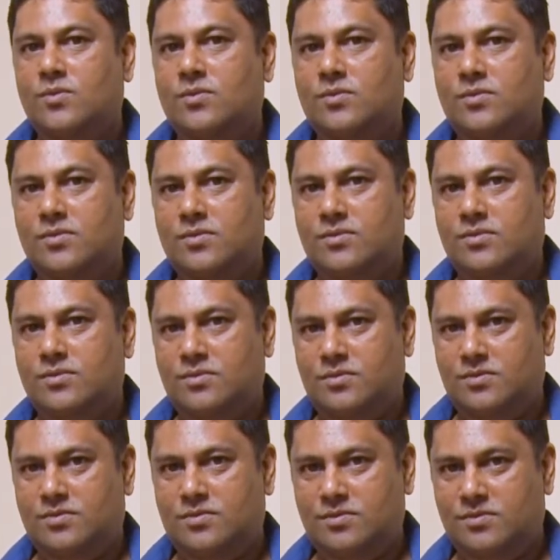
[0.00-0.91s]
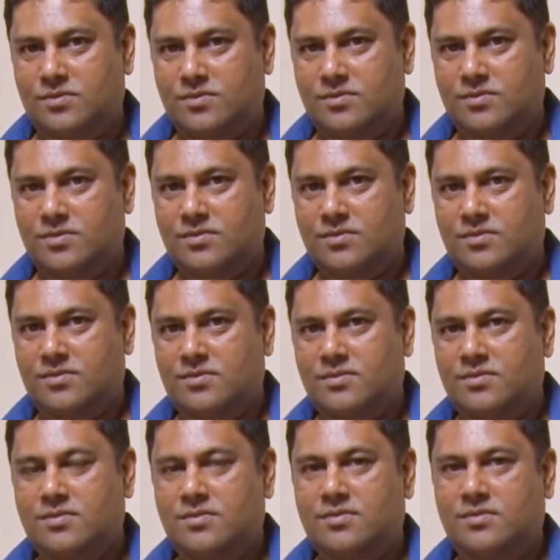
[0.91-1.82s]

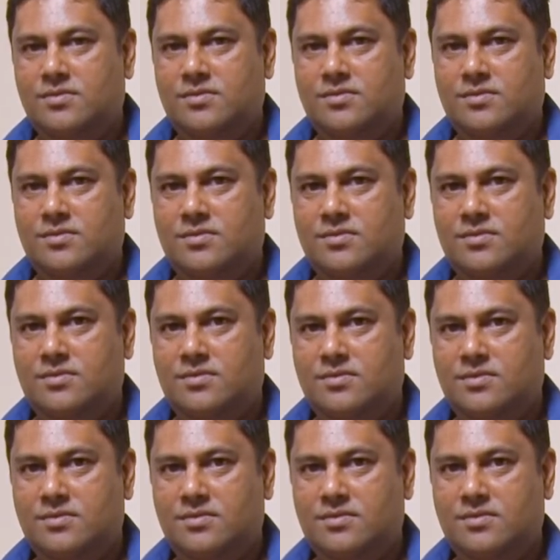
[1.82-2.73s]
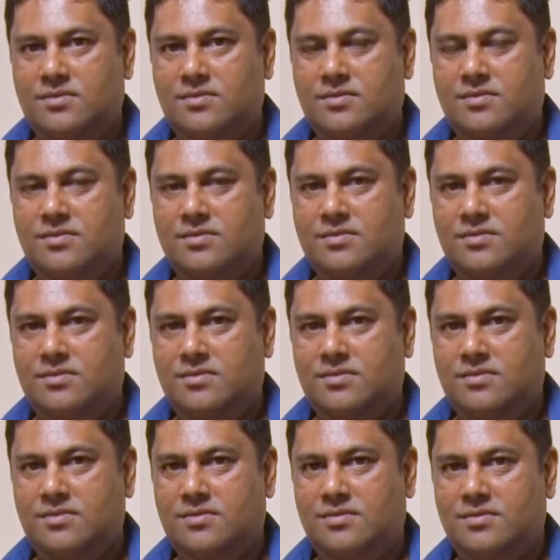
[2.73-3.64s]

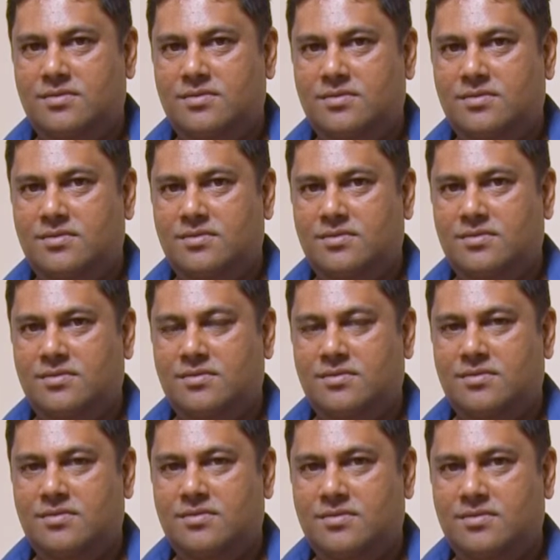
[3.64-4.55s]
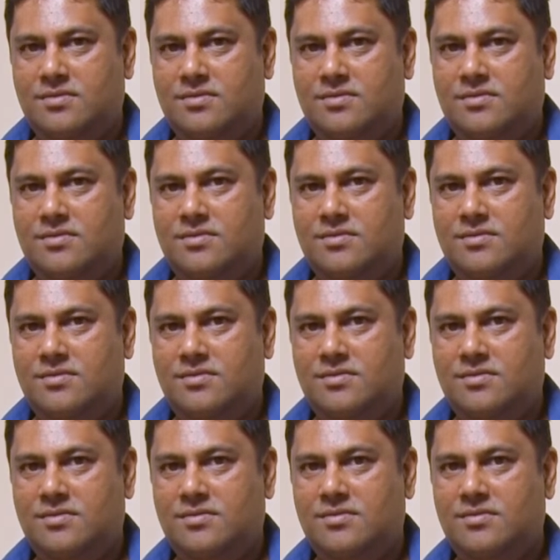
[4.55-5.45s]

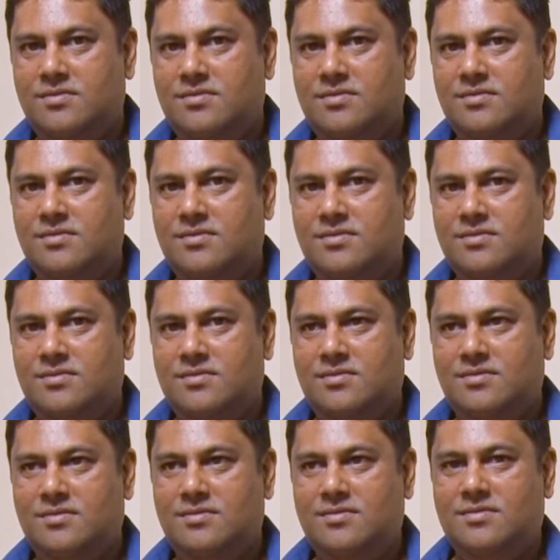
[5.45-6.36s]
[no speech]